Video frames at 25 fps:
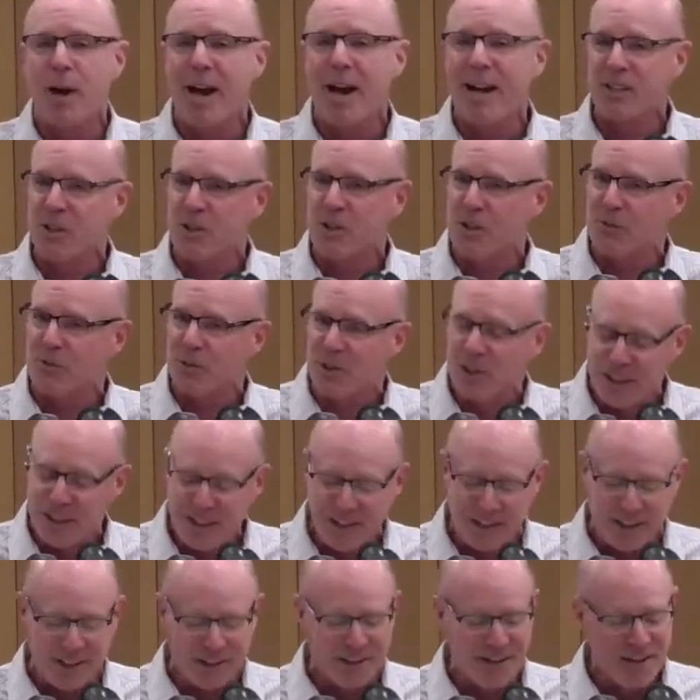practice of
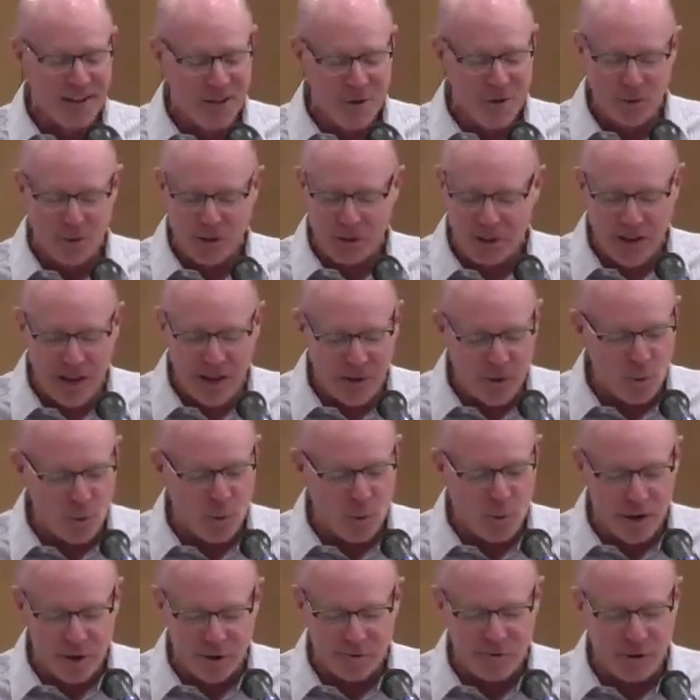gleaning was another
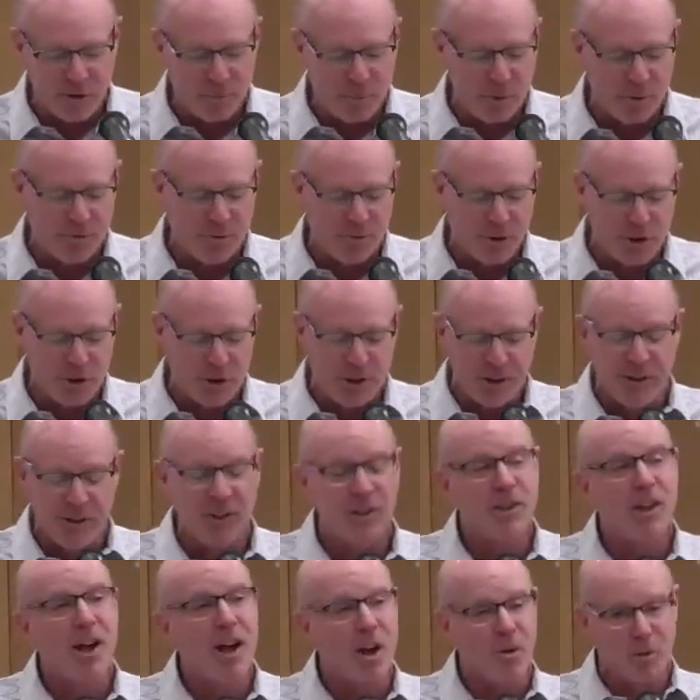wonderful provision in
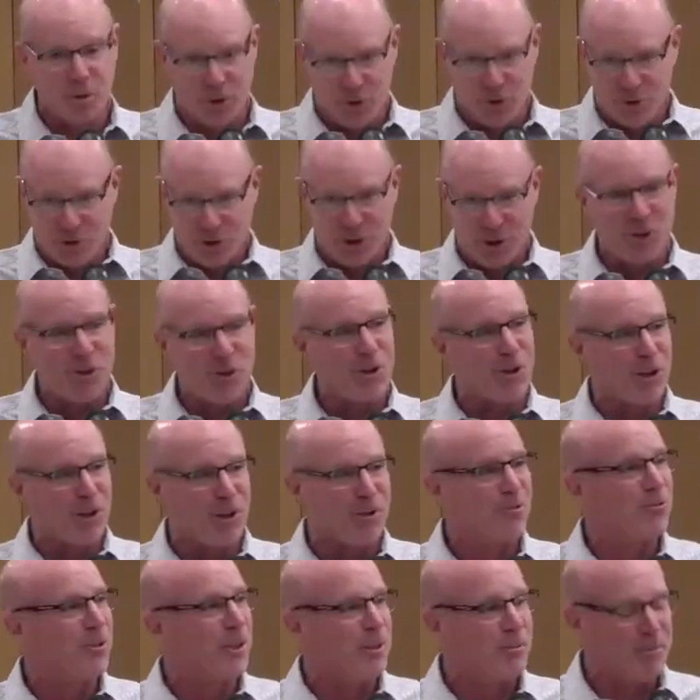the law, which you just
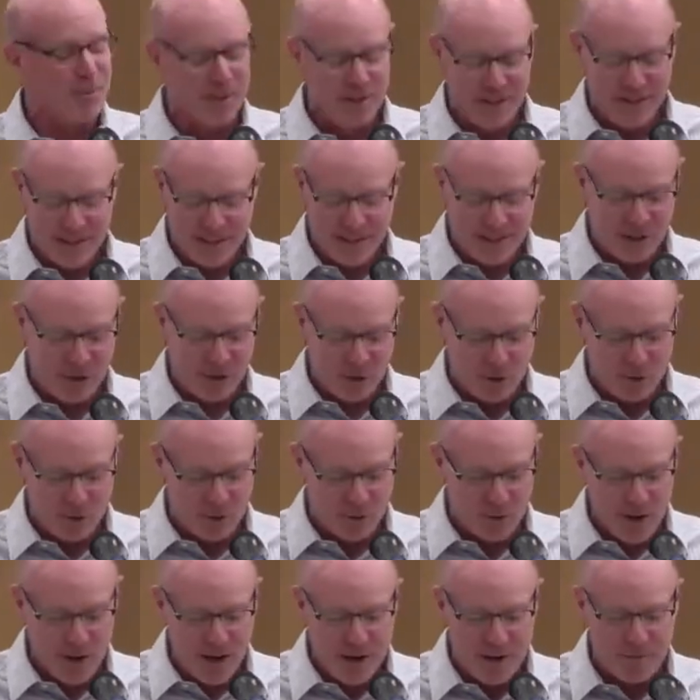heard from uh,
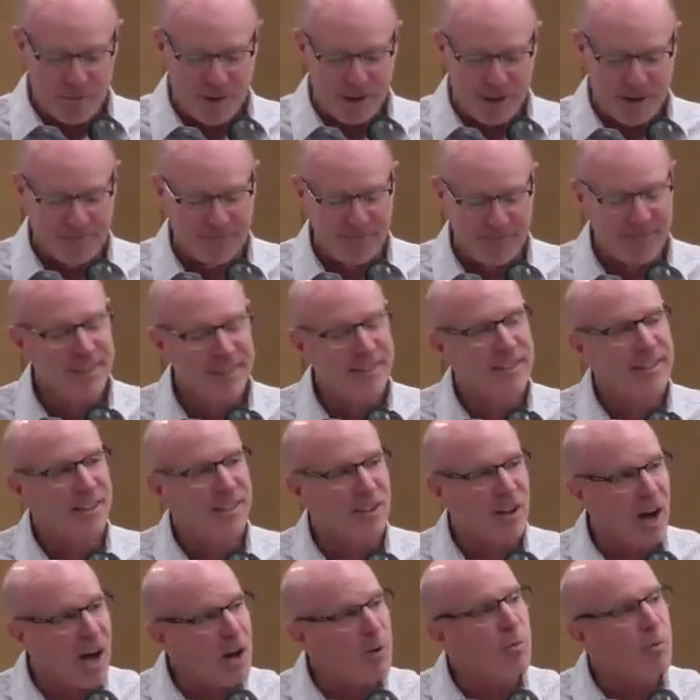Deuteronomy.
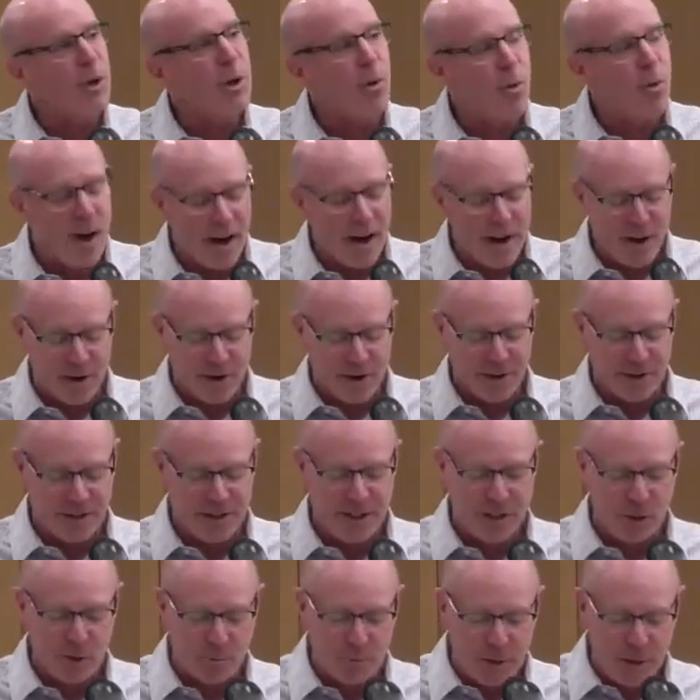God required
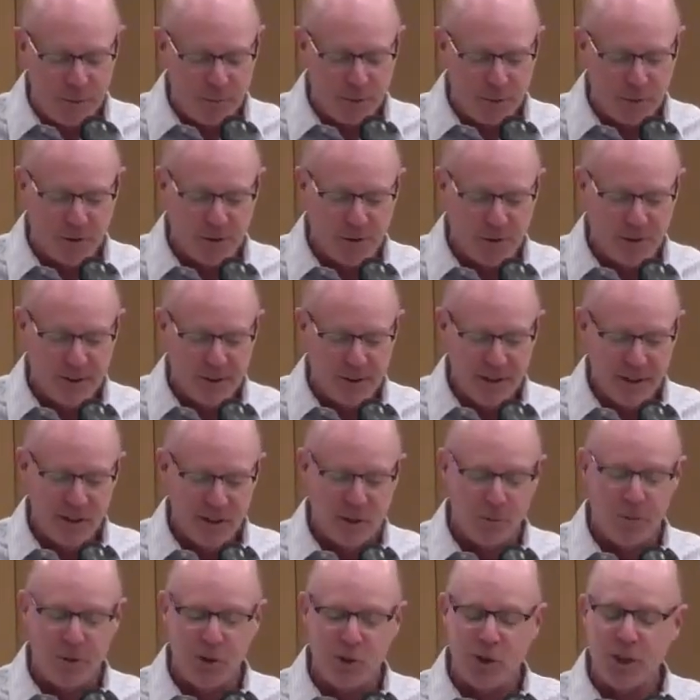his people
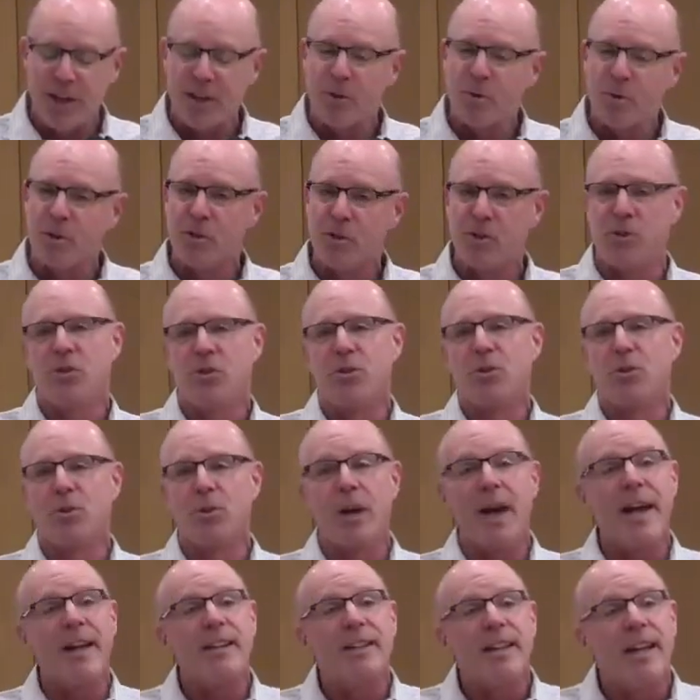to be generous
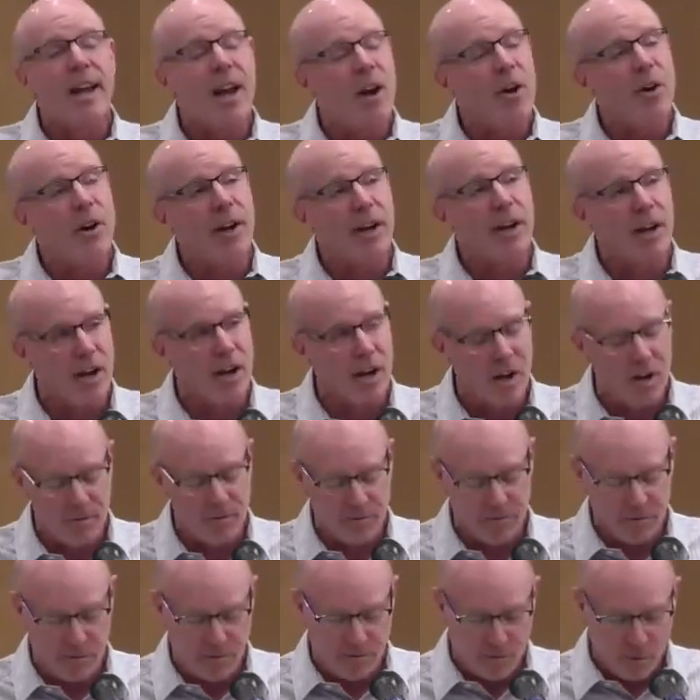to and caring
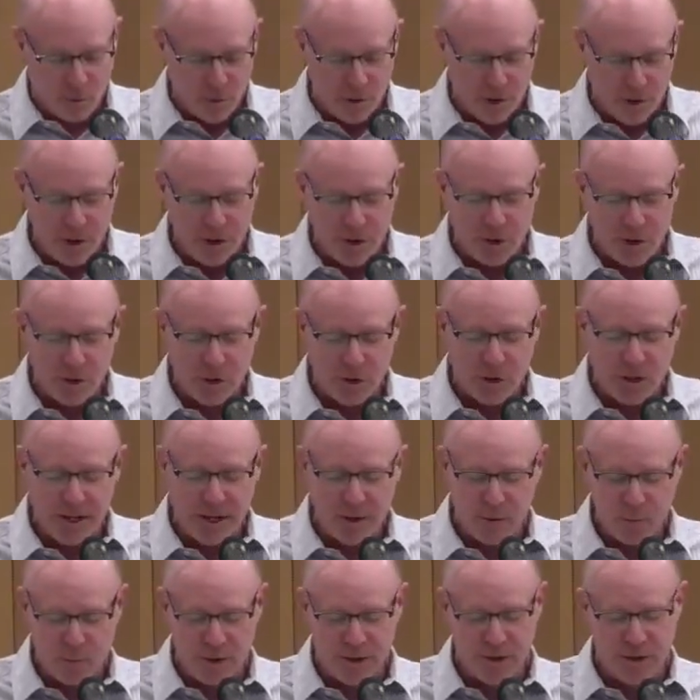of foreigners
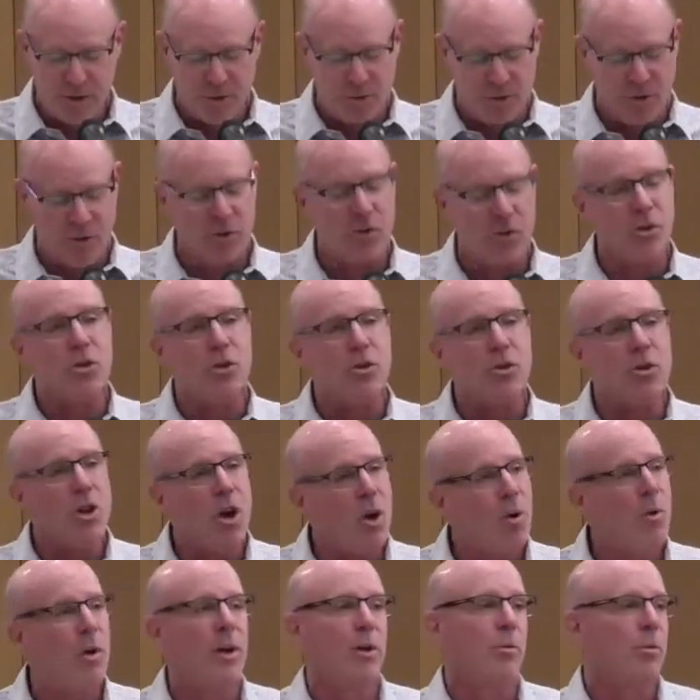and widows.
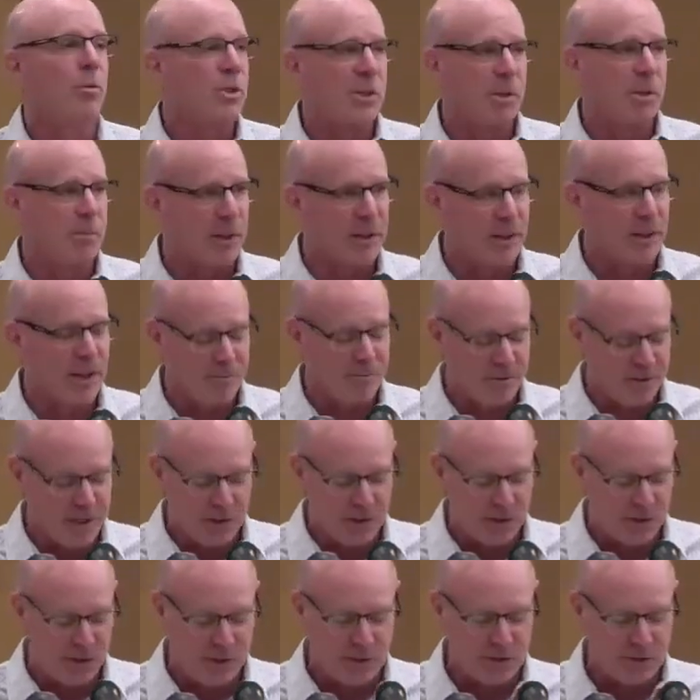No one was to be left
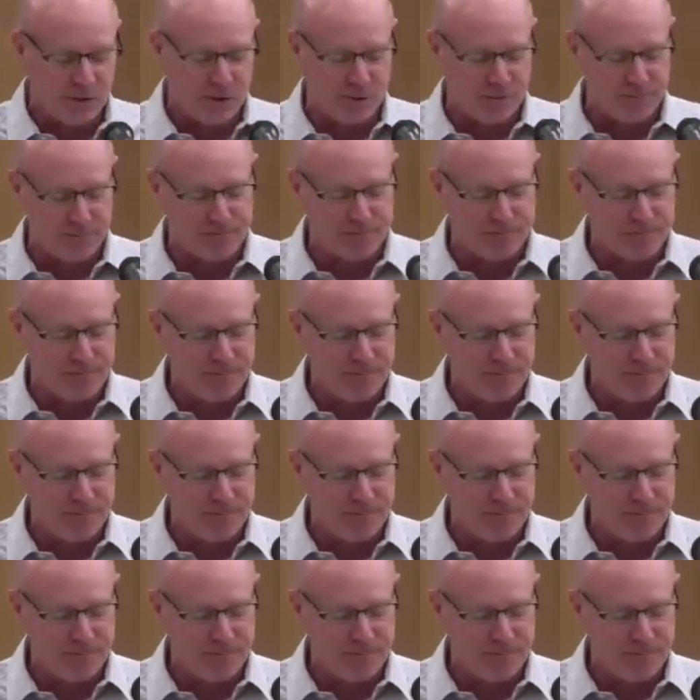destitute.